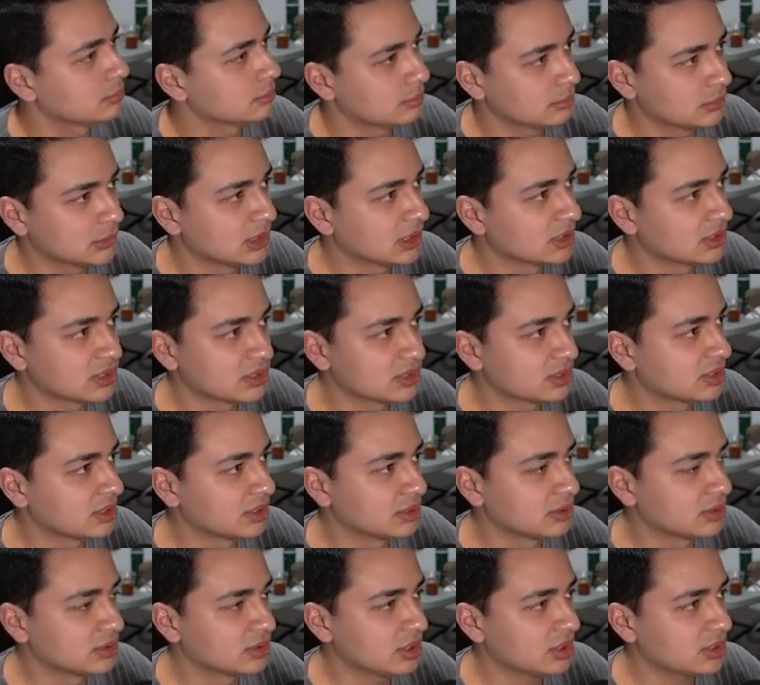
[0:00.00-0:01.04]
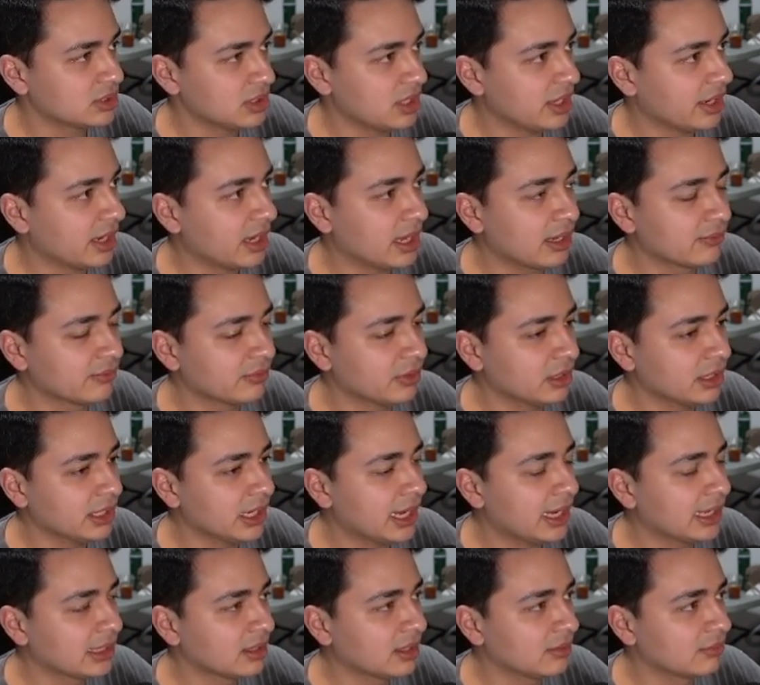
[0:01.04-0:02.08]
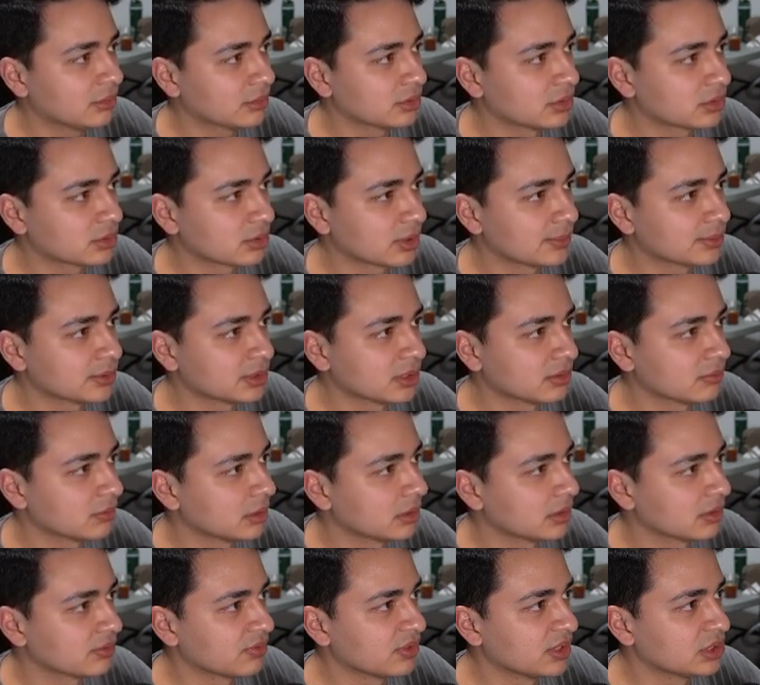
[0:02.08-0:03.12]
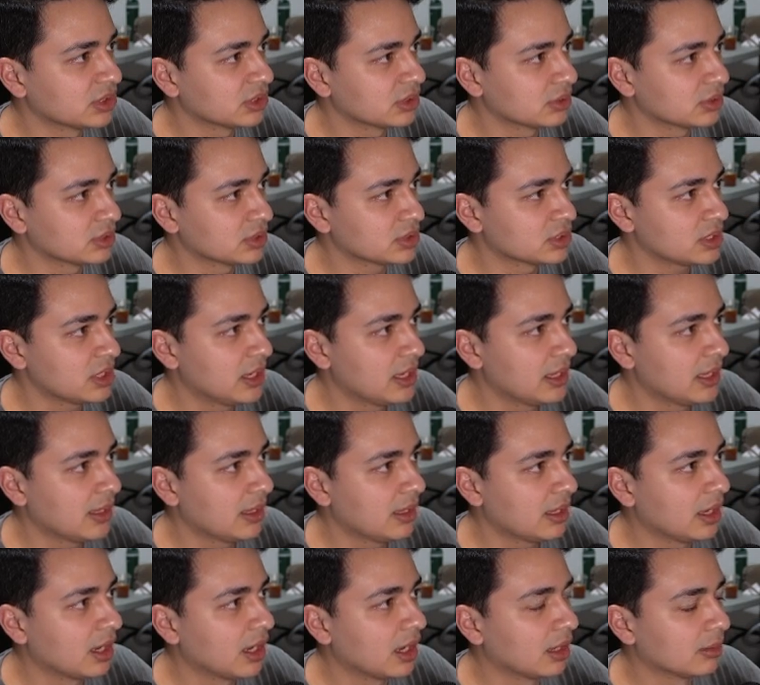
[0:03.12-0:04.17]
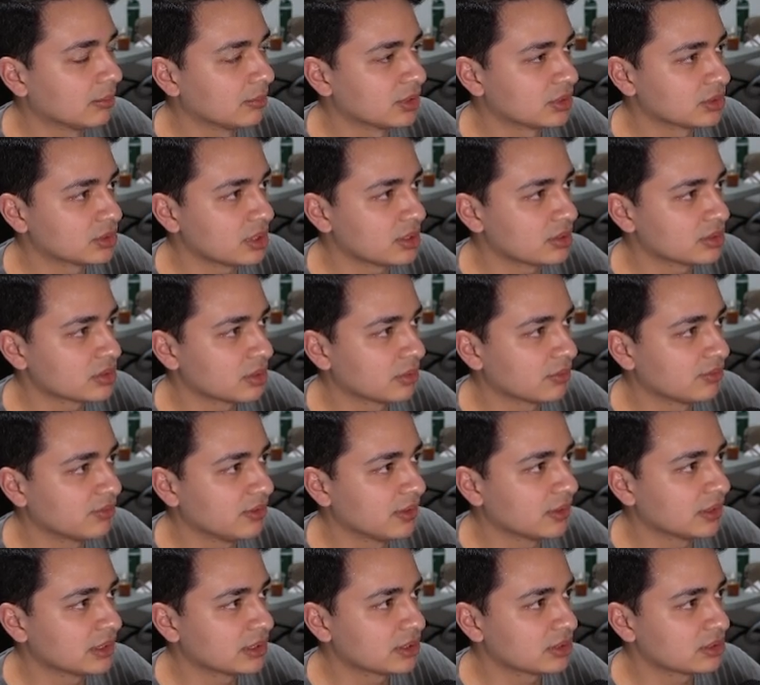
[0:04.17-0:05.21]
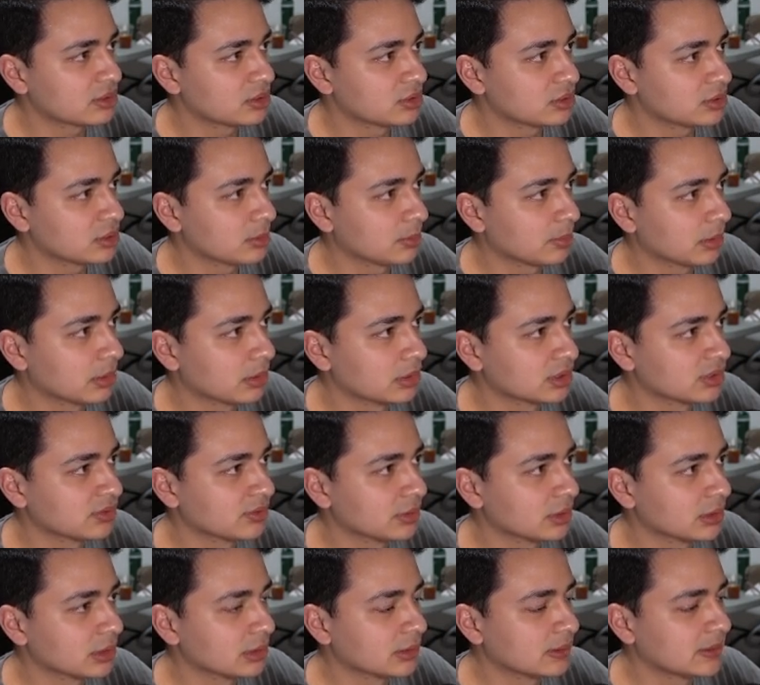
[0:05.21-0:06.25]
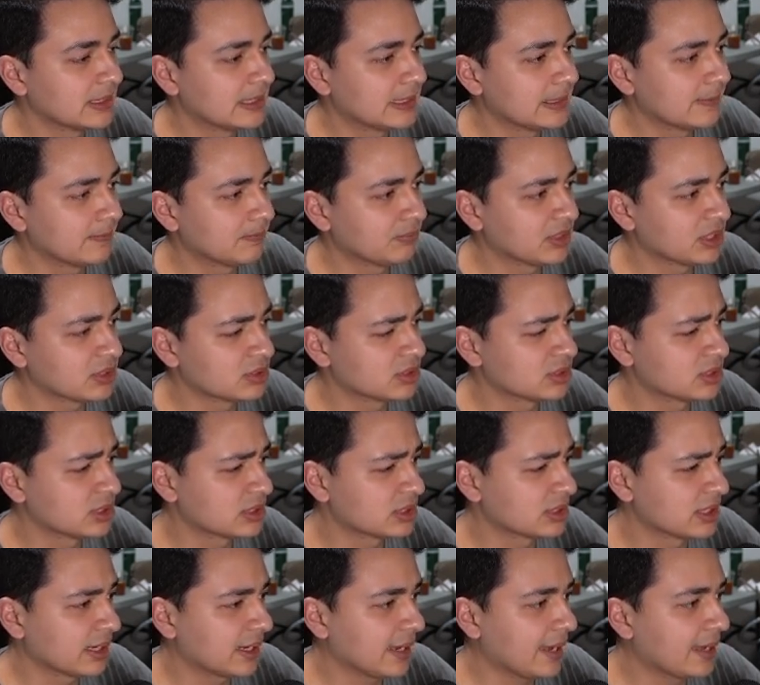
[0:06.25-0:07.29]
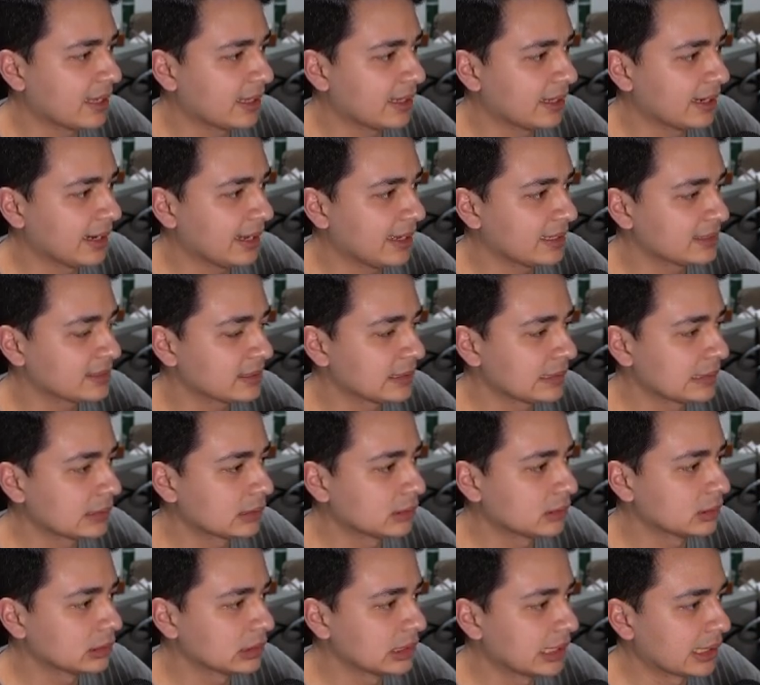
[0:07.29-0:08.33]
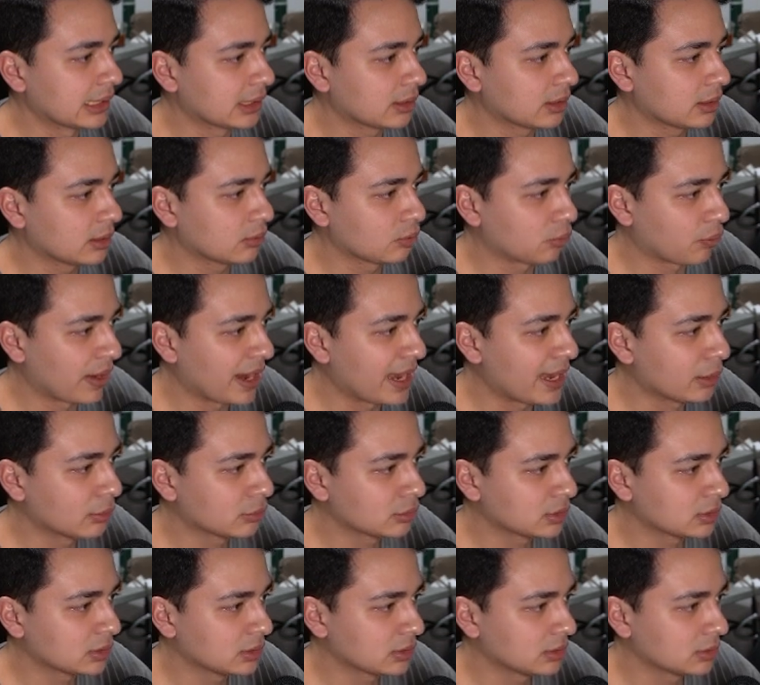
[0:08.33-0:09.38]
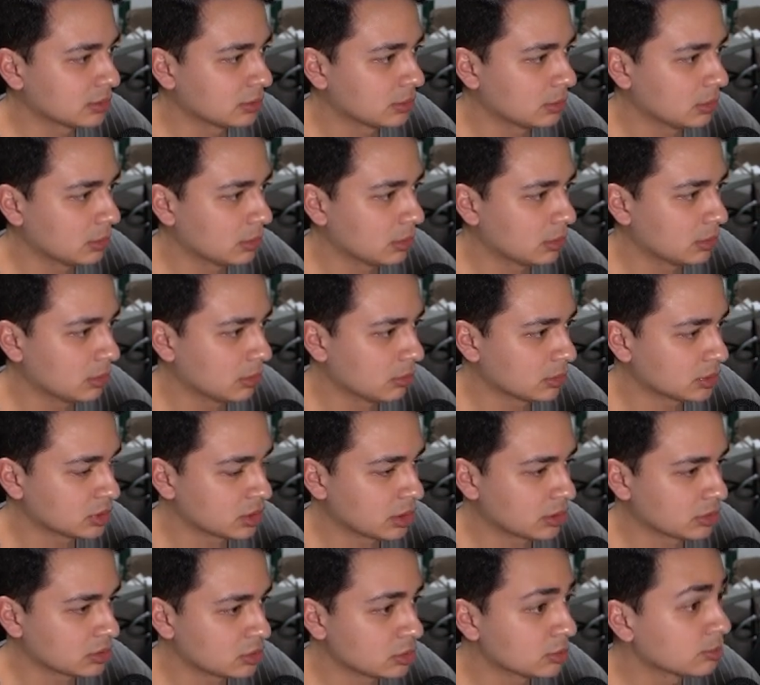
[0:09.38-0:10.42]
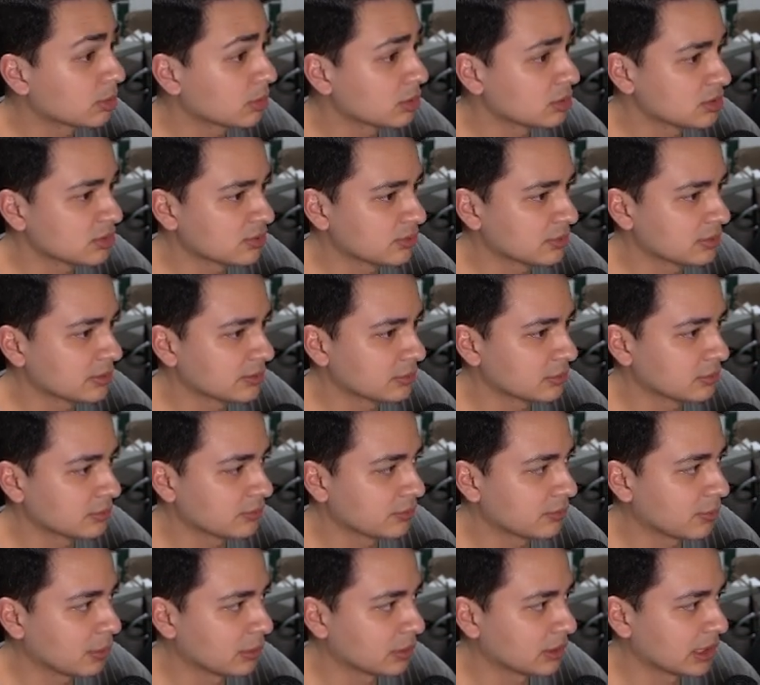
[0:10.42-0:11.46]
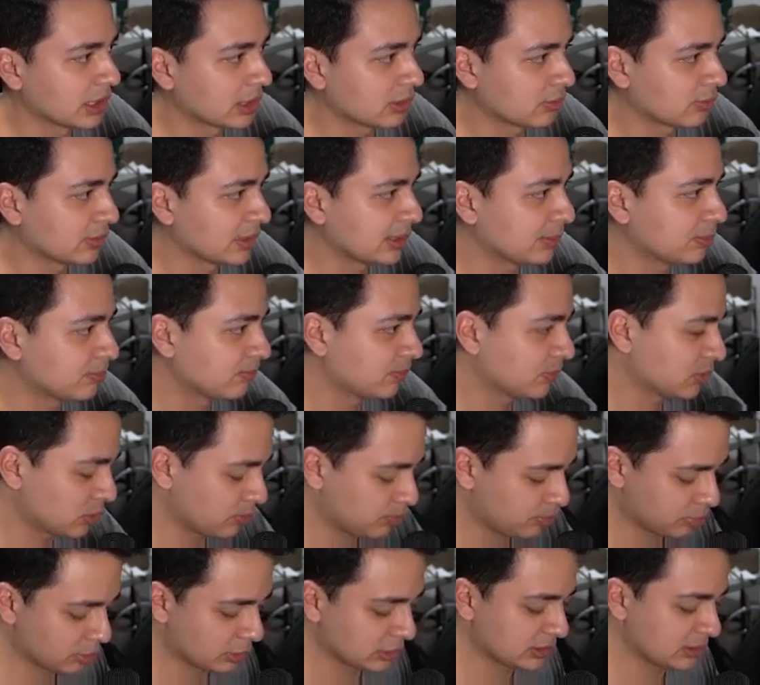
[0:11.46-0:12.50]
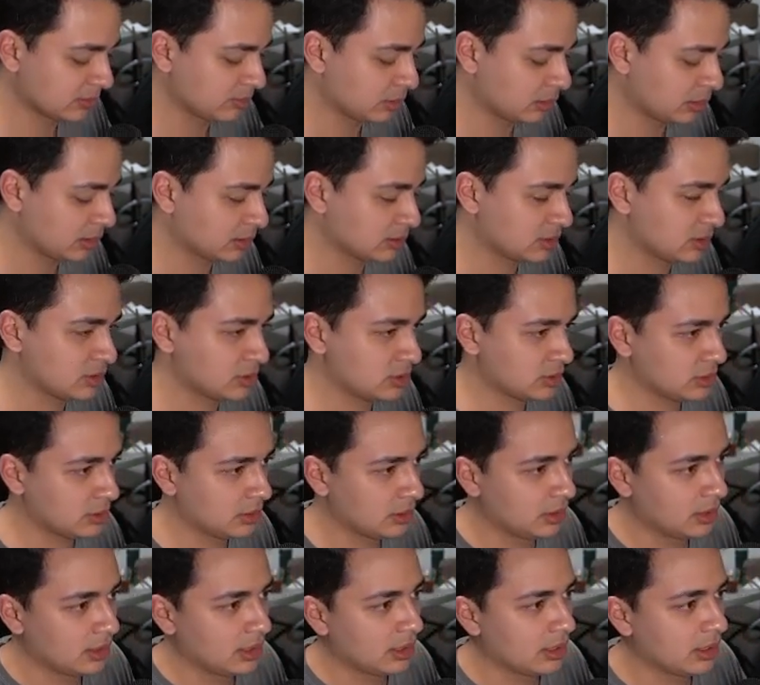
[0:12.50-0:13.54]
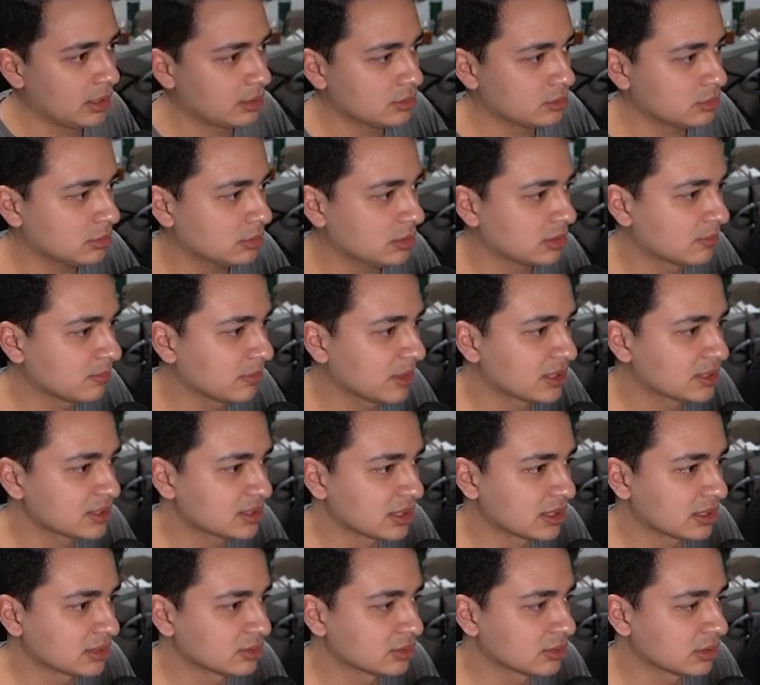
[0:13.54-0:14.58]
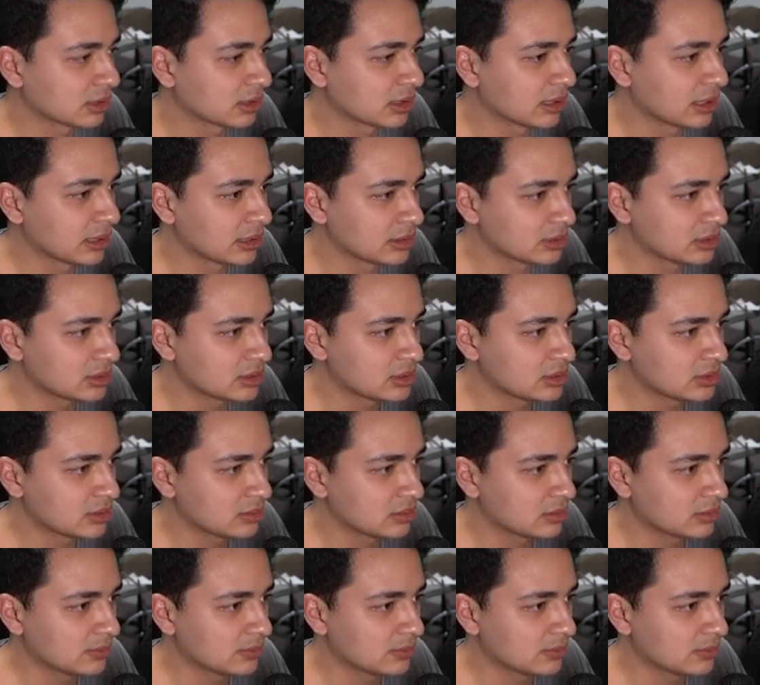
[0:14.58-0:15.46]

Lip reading: This is the just like a very high level description of all the features. There's also fillet. This is super useful. This is just like it adds a little like round, which are super useful for like 3D printed parts. It really makes things look nice.